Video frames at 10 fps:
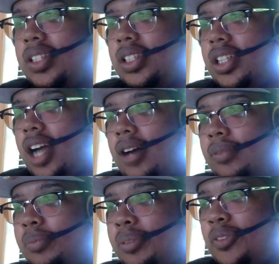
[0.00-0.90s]
um,
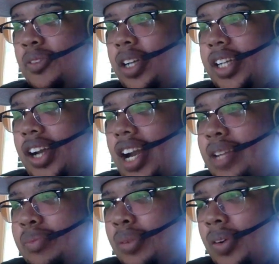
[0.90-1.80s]
before your end
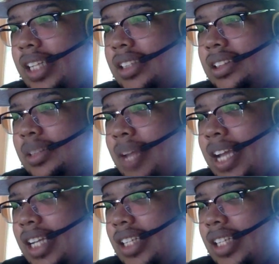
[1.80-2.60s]
point to make